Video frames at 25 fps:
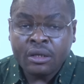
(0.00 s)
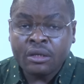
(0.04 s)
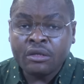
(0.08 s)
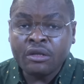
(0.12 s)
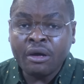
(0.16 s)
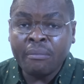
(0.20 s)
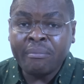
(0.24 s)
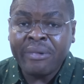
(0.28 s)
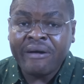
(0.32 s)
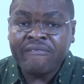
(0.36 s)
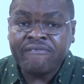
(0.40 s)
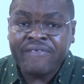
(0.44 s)

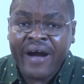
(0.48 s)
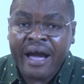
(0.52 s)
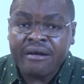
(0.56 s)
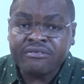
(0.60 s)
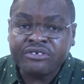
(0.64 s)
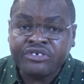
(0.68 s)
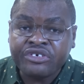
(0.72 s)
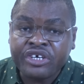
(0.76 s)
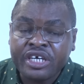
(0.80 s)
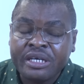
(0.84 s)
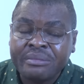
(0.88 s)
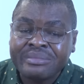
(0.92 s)
Number
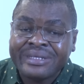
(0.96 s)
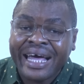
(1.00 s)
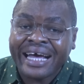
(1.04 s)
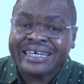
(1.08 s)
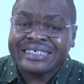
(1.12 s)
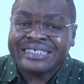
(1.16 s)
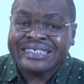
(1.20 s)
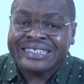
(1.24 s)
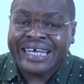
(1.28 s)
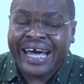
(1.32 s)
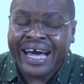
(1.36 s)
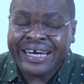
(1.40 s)
five dream
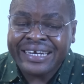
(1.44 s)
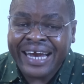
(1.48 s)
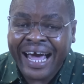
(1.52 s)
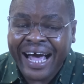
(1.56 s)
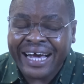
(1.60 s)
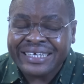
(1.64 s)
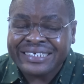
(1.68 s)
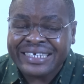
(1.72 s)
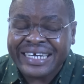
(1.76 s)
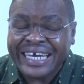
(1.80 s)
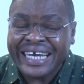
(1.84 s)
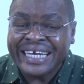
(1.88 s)
that stands
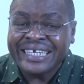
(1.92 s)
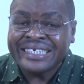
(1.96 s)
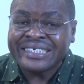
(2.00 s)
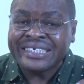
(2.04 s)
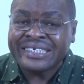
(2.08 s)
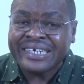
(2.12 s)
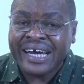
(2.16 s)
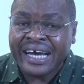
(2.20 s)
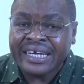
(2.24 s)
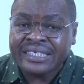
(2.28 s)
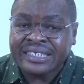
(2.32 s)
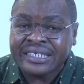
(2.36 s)
as
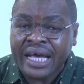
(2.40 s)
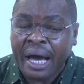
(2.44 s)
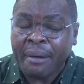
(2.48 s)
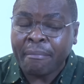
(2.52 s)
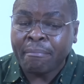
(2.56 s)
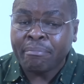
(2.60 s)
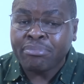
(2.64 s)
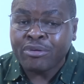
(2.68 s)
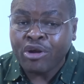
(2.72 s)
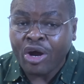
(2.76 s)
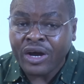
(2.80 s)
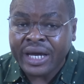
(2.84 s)
hindrance
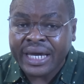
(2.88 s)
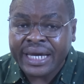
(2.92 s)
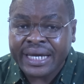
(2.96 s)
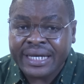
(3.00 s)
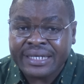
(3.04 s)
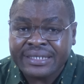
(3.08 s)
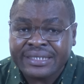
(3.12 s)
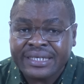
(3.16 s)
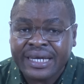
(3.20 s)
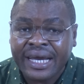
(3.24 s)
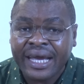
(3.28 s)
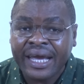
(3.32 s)
and
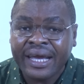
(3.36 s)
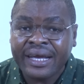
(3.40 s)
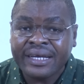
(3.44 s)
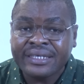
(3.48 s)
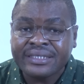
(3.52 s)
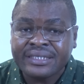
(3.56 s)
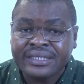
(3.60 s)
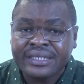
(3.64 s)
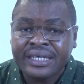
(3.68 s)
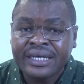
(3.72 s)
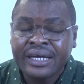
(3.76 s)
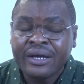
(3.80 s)
blockage
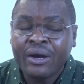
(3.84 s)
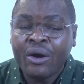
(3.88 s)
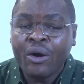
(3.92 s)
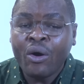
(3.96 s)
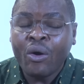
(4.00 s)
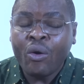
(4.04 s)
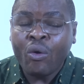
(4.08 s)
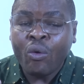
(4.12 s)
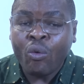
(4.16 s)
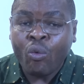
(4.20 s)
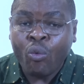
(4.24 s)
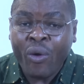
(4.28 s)
is
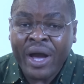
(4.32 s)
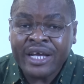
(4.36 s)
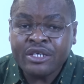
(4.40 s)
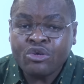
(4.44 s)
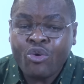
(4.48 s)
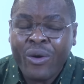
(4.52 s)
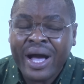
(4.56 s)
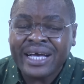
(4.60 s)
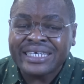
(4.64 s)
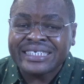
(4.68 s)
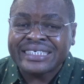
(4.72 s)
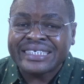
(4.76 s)
when
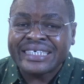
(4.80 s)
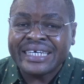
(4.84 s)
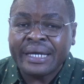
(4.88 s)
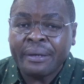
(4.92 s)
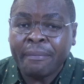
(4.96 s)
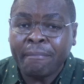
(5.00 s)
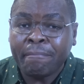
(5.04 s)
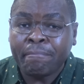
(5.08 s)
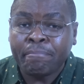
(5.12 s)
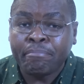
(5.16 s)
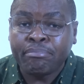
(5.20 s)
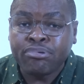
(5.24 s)
you are
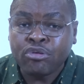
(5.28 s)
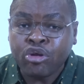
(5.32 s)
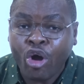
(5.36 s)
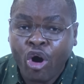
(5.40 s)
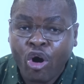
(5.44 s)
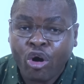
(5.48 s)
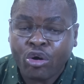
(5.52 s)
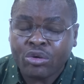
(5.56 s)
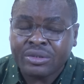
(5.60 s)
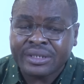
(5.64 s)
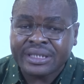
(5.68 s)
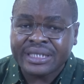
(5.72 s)
seeing
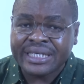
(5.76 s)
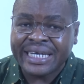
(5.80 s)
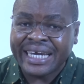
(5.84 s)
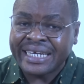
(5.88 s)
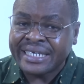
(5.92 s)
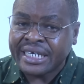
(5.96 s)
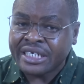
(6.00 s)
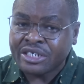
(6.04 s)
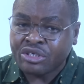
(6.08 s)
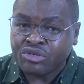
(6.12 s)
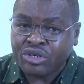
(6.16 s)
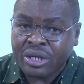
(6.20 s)
blood
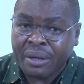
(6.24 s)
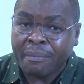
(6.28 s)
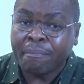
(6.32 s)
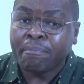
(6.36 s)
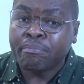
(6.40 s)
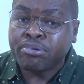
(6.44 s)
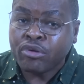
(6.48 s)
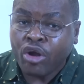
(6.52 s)
in the dream.